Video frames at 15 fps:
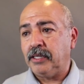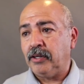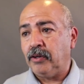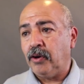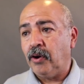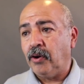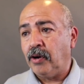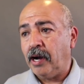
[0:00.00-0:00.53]

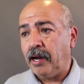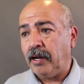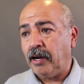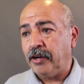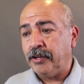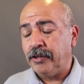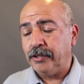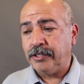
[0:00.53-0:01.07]
Oh,
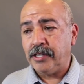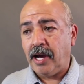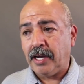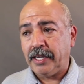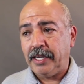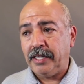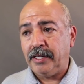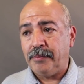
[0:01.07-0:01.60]
you're
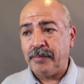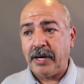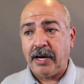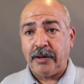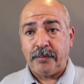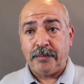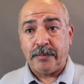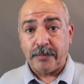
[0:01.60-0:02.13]
talking
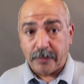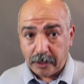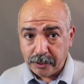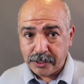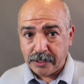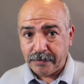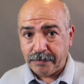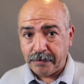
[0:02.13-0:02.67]
about
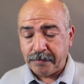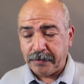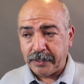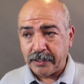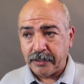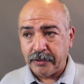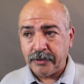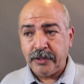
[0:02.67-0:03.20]
merchant
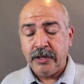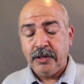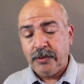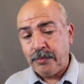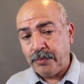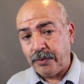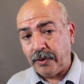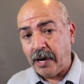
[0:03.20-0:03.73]
fulfilled,
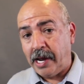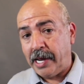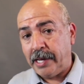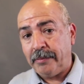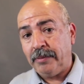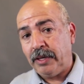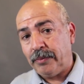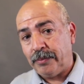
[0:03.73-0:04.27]

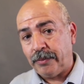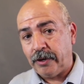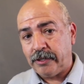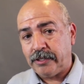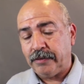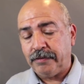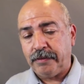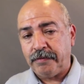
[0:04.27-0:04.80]
Prime
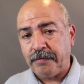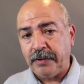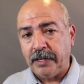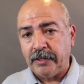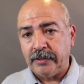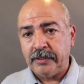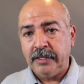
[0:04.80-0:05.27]
merchant fulfilled.